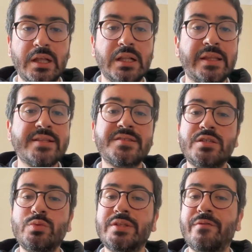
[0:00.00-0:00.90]
Let's
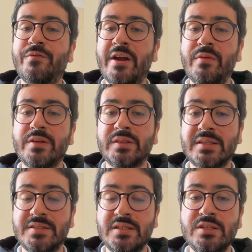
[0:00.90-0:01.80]
see
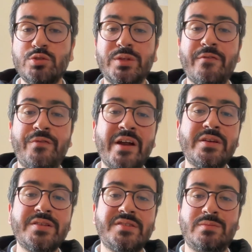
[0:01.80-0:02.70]
this with a
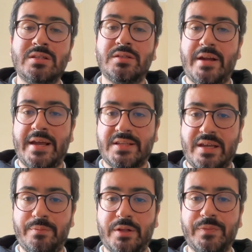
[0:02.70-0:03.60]
very similar
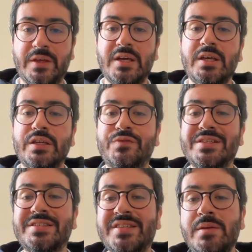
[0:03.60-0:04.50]
example. If the
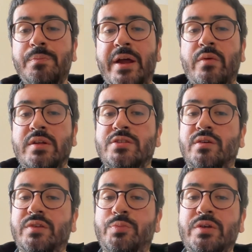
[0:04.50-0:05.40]
same parents
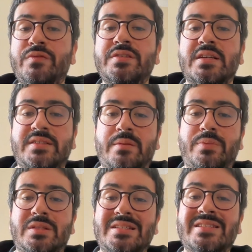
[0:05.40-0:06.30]
of the previous
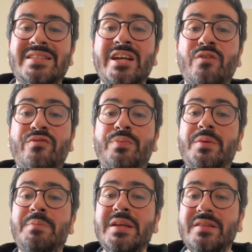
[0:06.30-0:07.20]
example, instead of
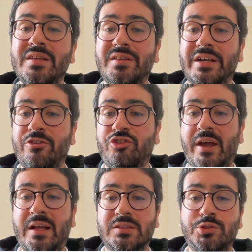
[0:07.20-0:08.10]
permitting their
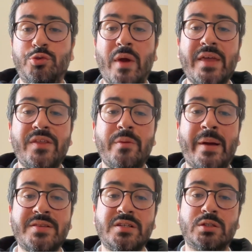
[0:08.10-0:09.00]
child to ride their
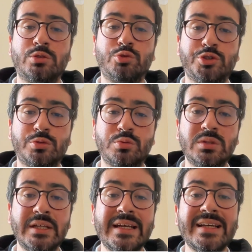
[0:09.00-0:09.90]
bicycle to
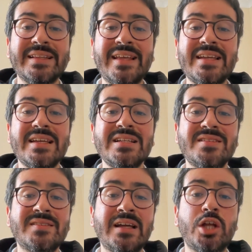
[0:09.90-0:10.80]
school, they
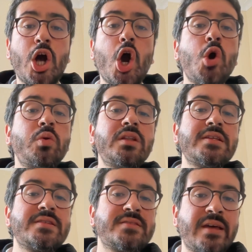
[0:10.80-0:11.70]
instead
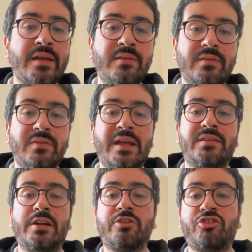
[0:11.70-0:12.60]
only said
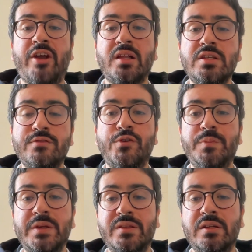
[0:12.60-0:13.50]
that their child is
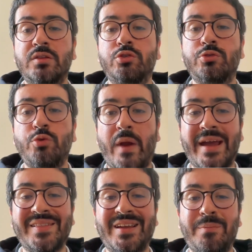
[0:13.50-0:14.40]
forbidden to
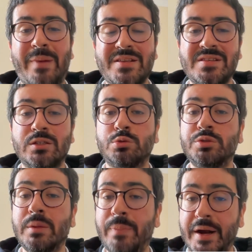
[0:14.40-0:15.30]
ride their bicycle to
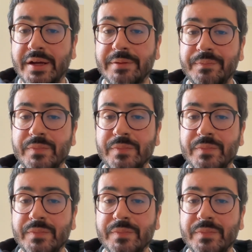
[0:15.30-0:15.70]
the park.